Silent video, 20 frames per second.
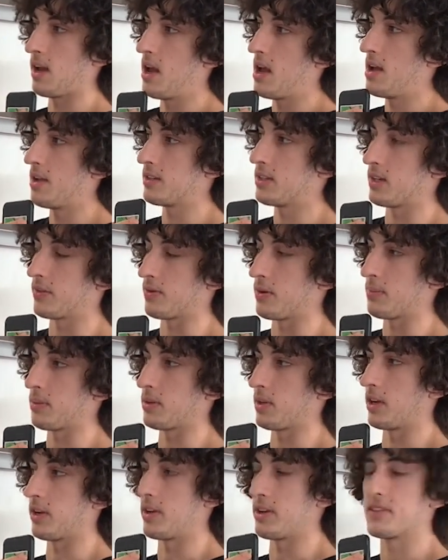different
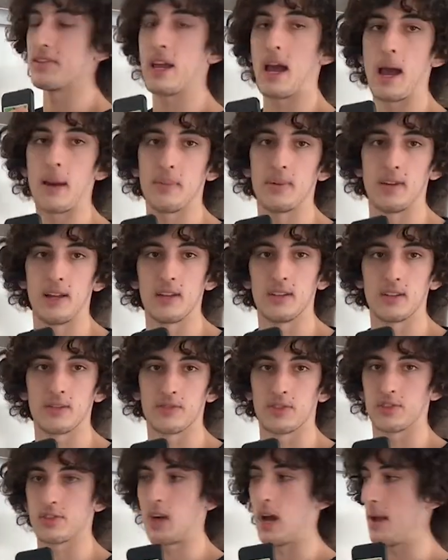polarities happen at
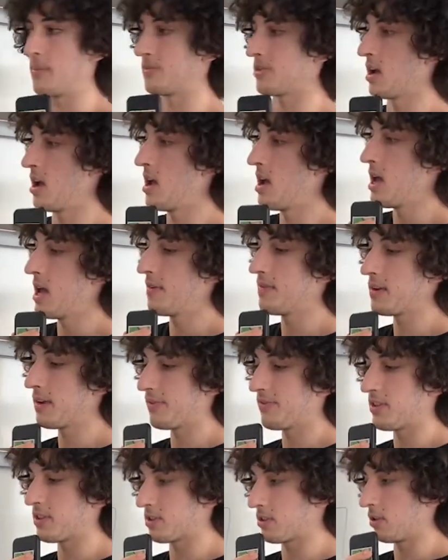different times. If you have
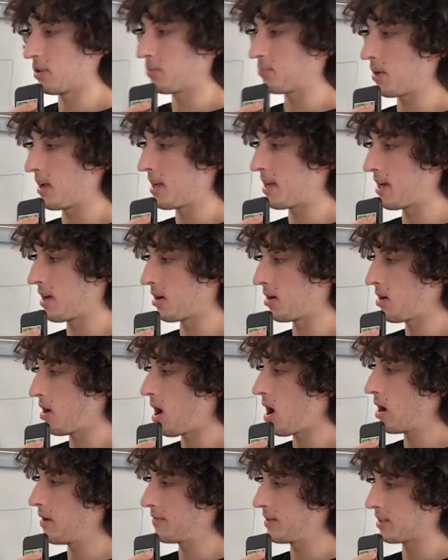this loop right here,
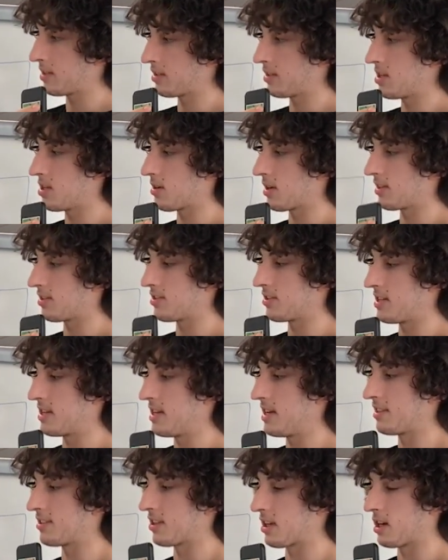obviously you can see
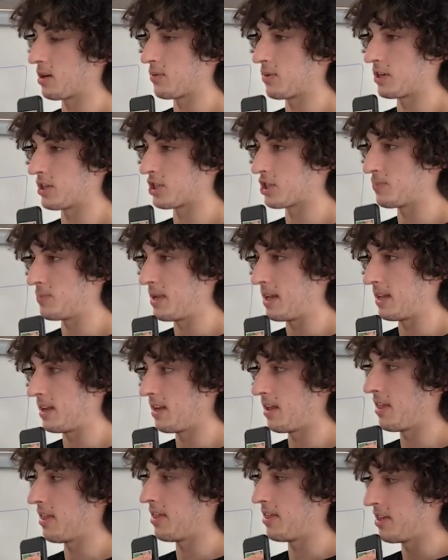it's going to want to
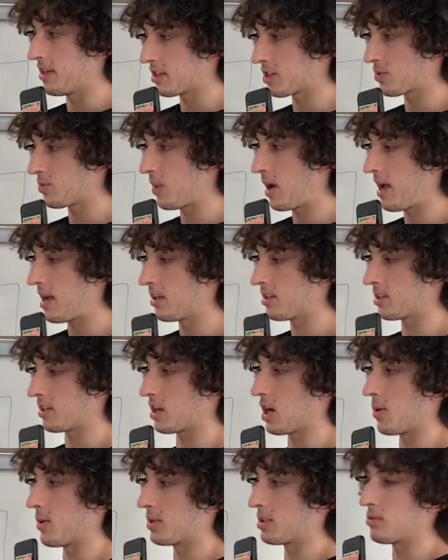spin this way to
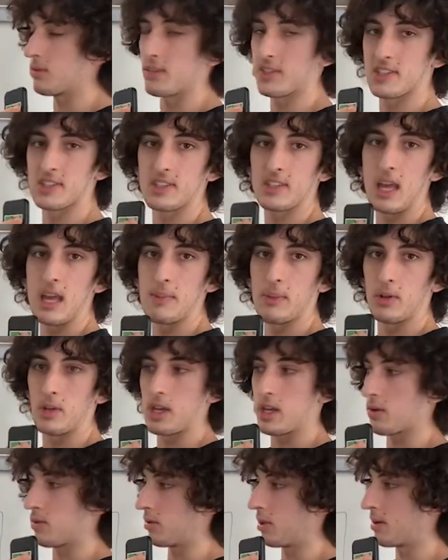go into a stable
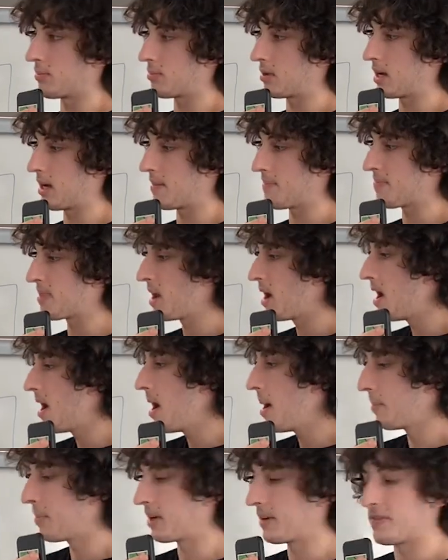equilibrium.
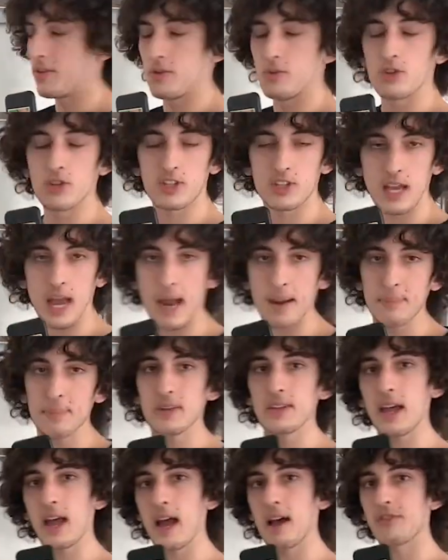But if you just
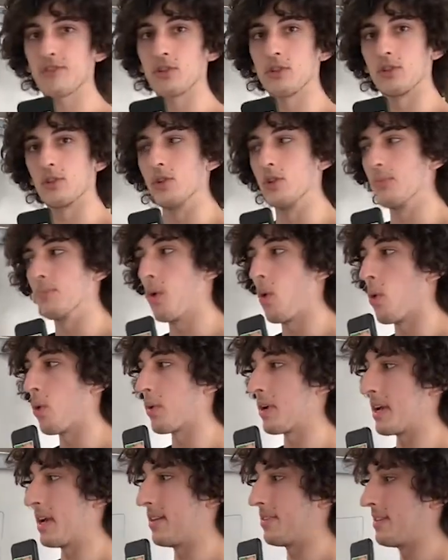happen to have the loop
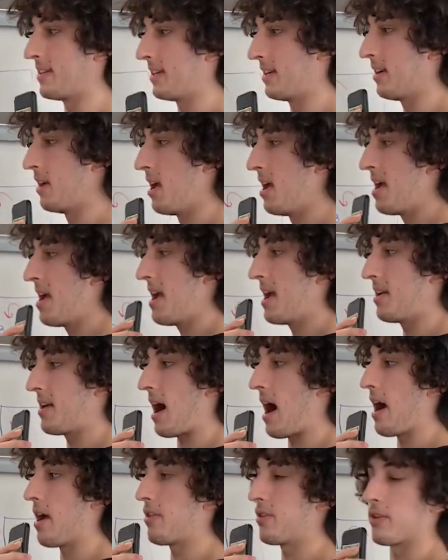oriented in
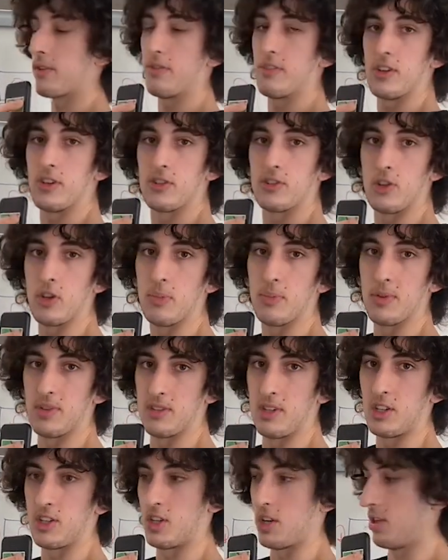either of these two
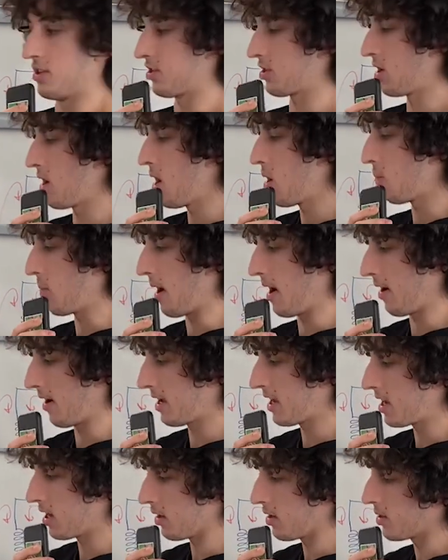positions, where
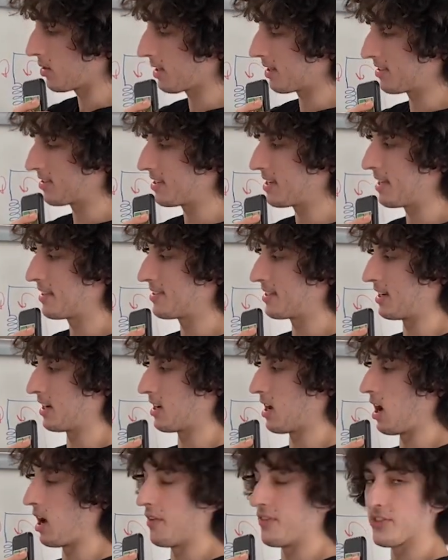here you can see it's in an
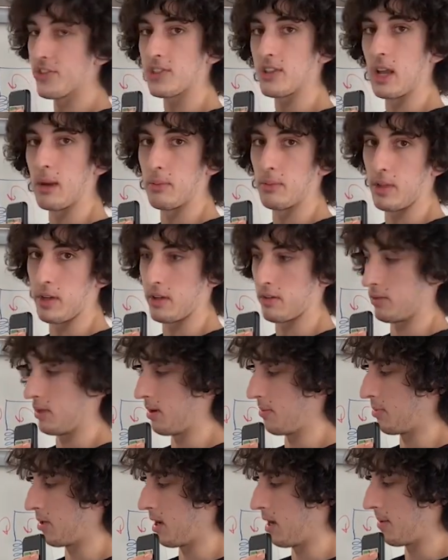unstable
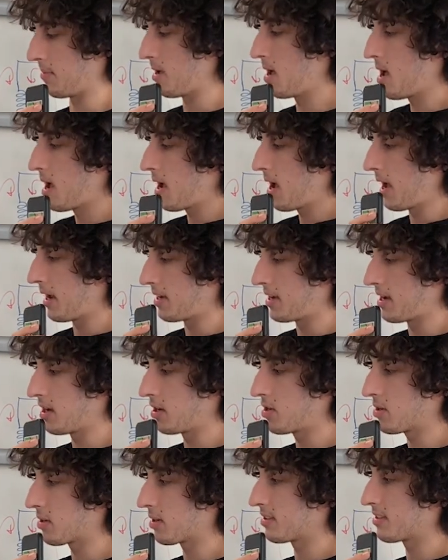equilibrium and here
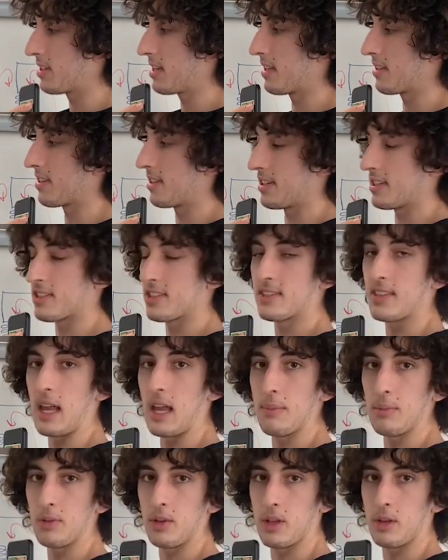you can see it's in a
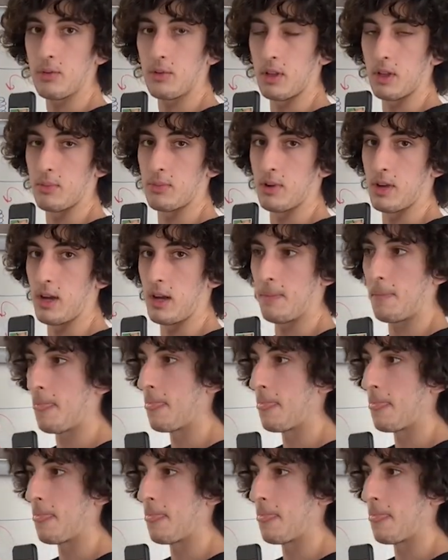stable equilibrium,